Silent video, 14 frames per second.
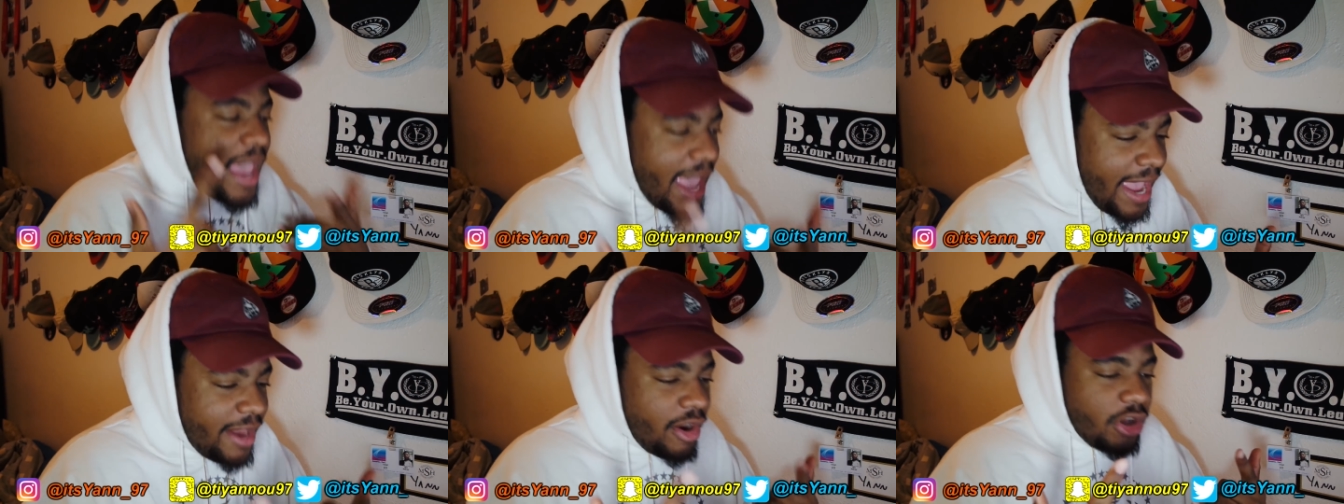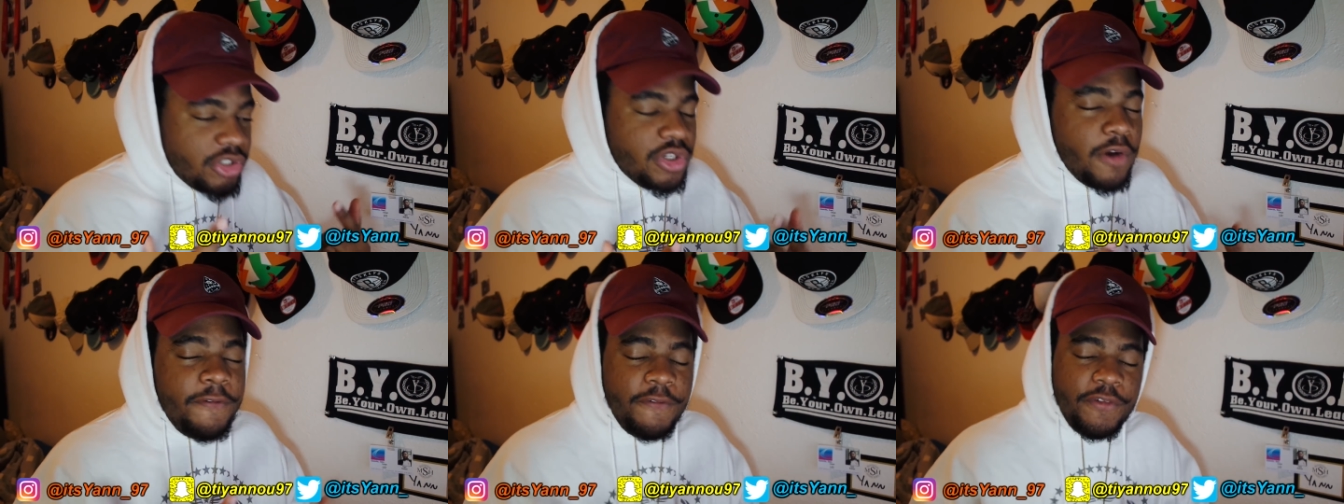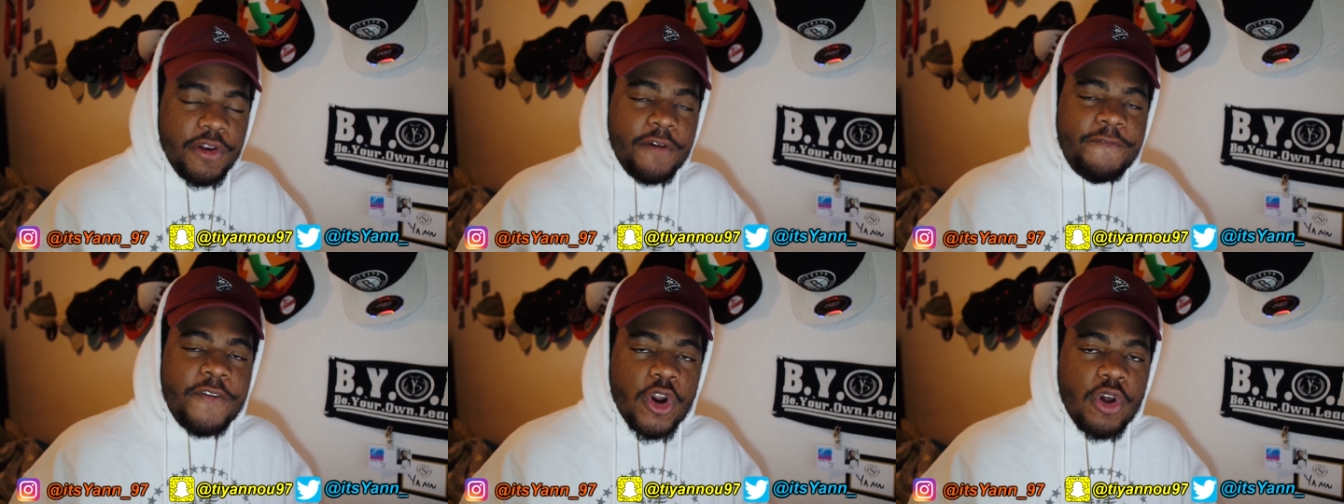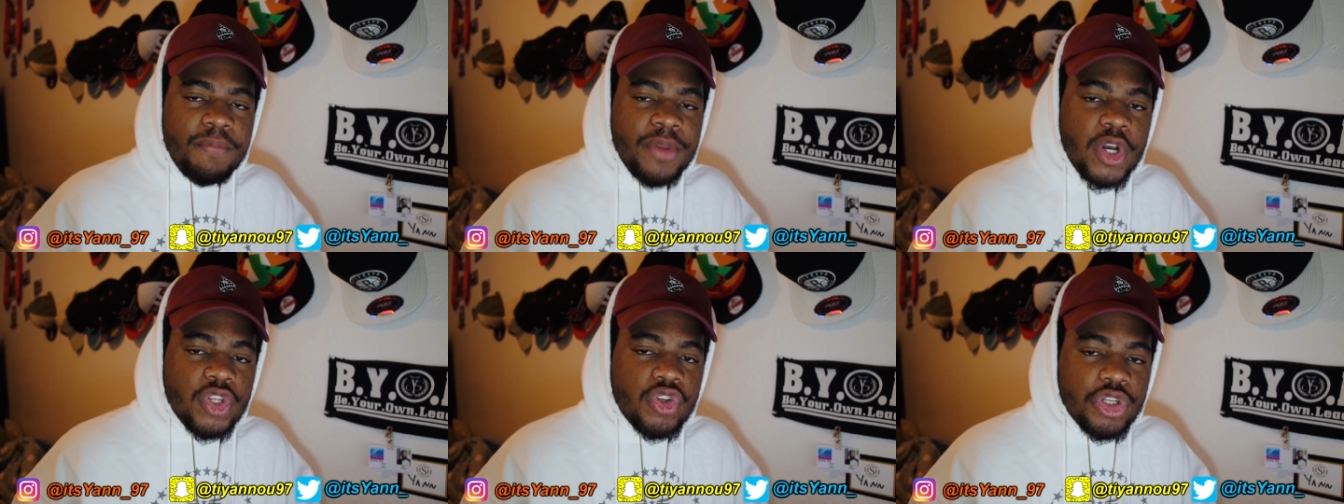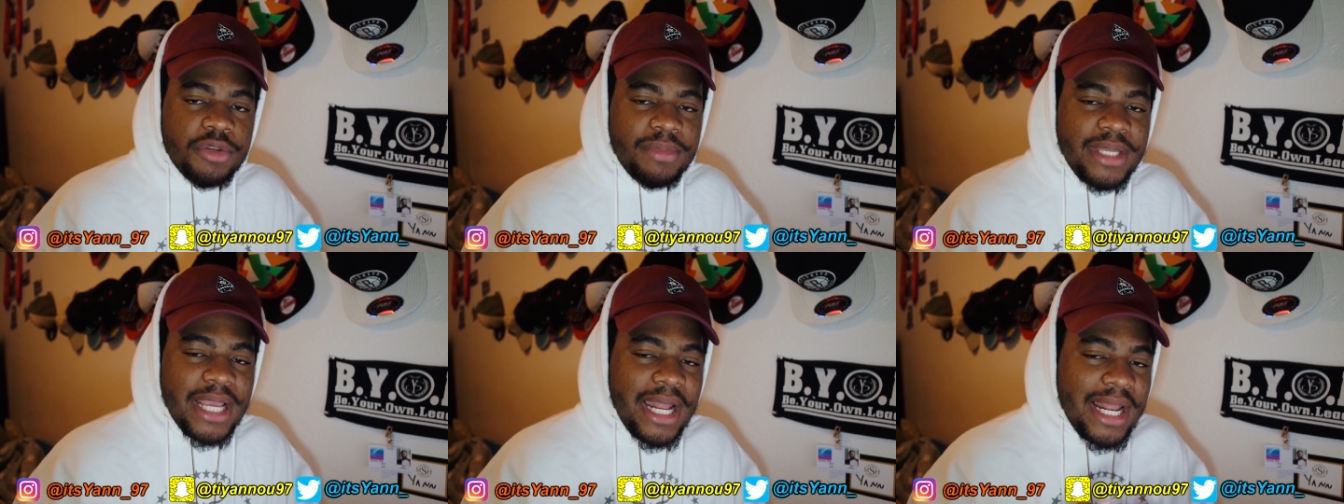And also people that follow me on
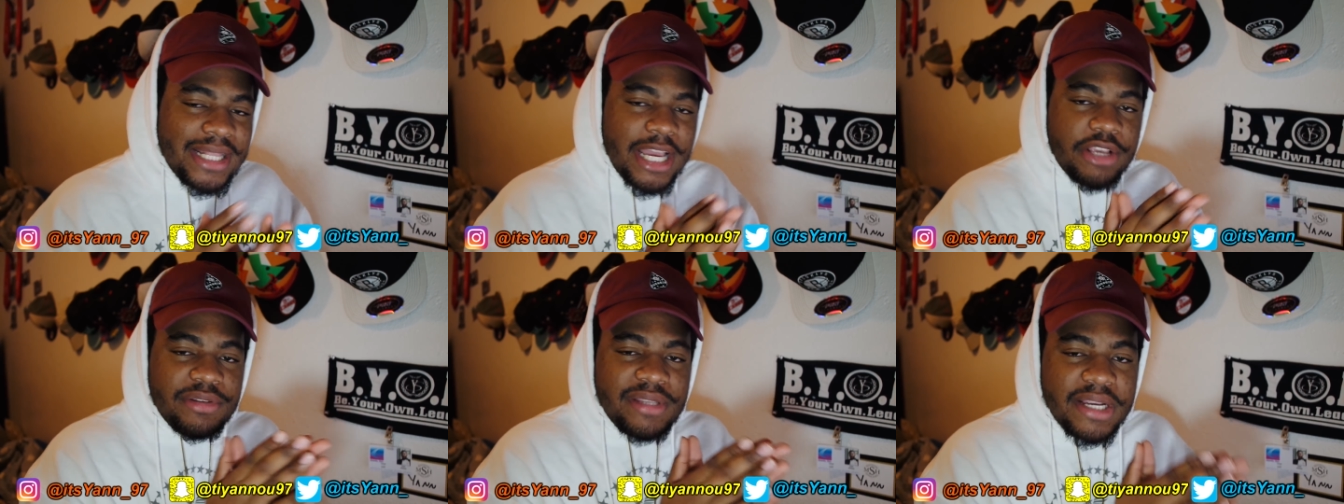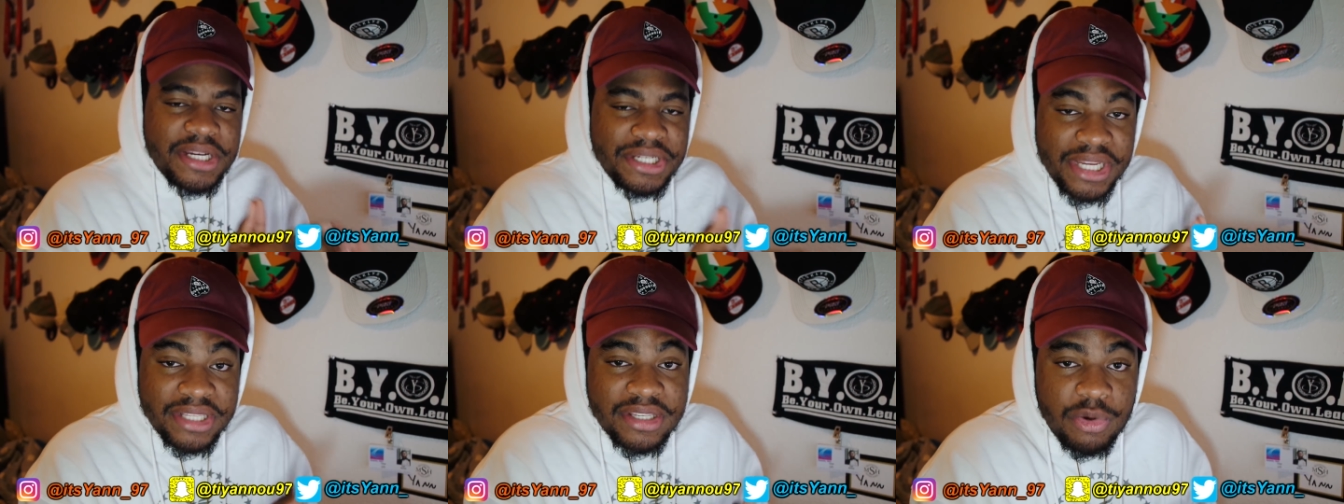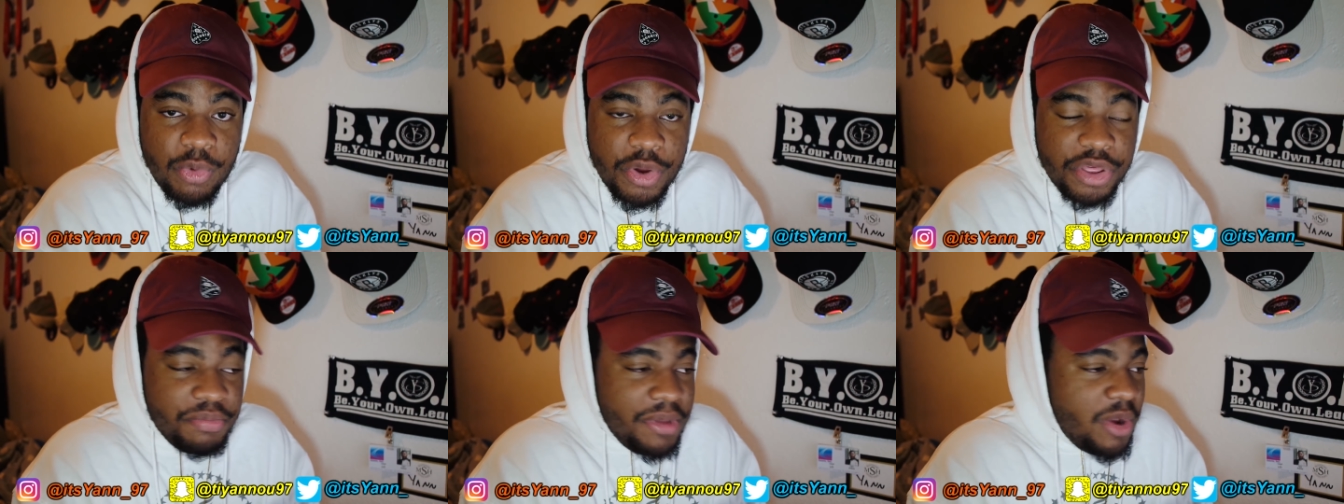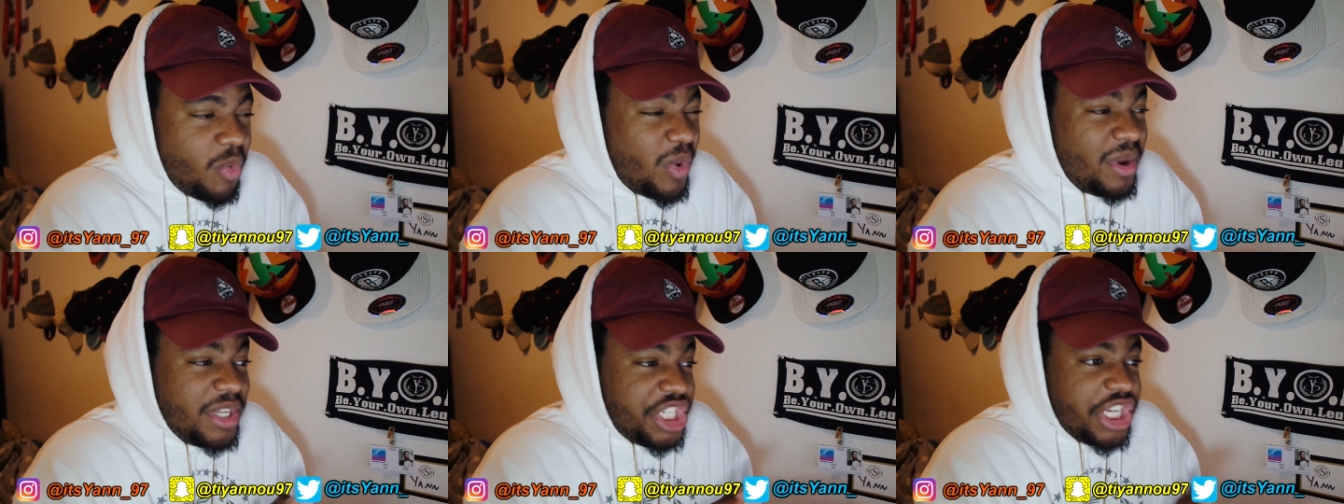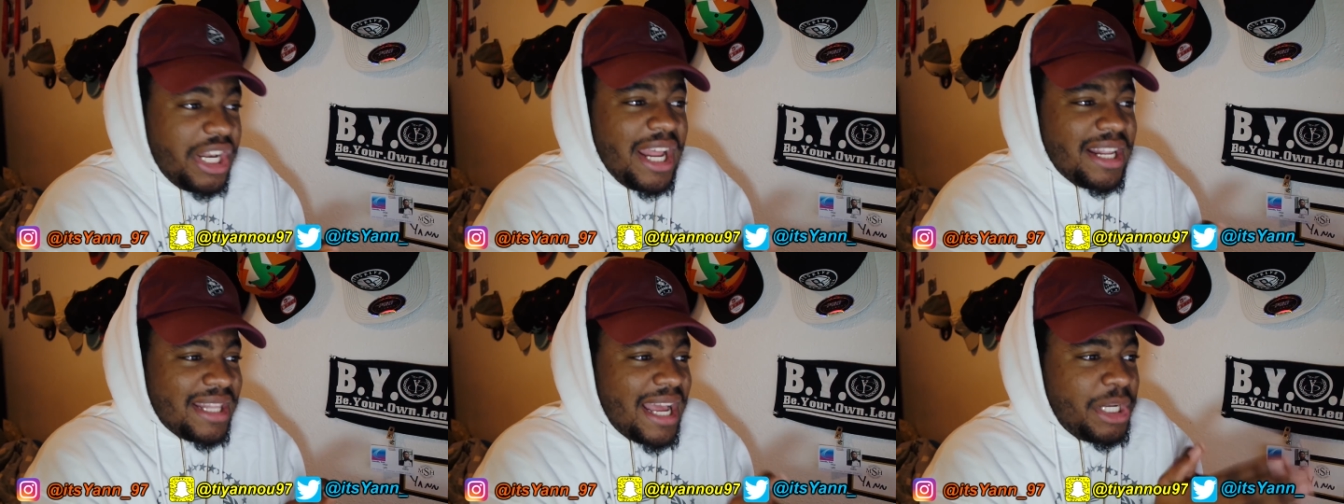social media like that, you stay connected with me when
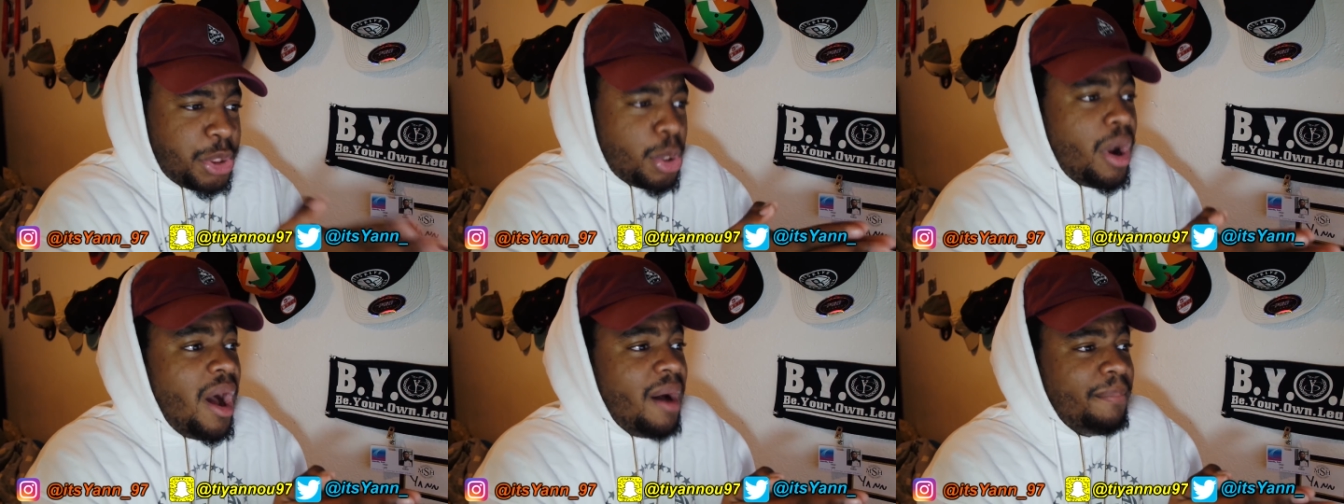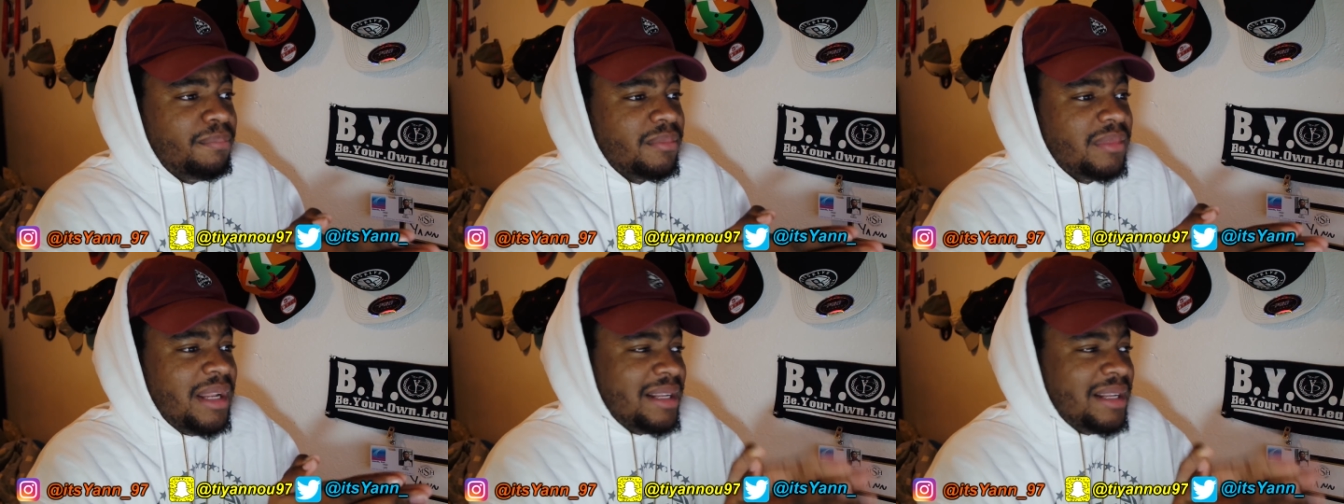shit like that drop.